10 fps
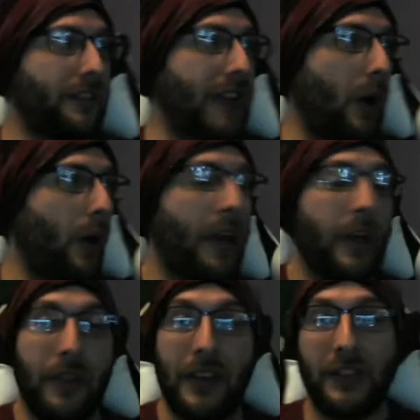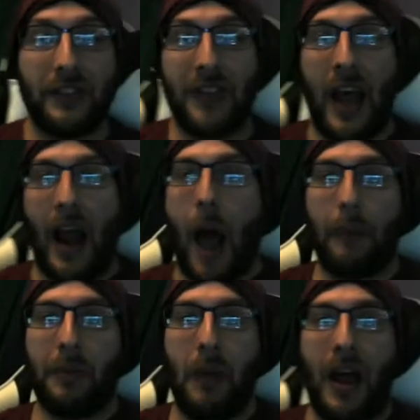Now, this is not
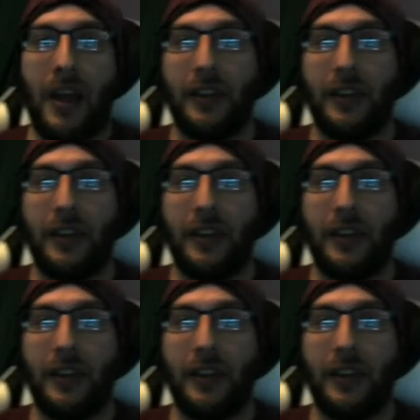optimized,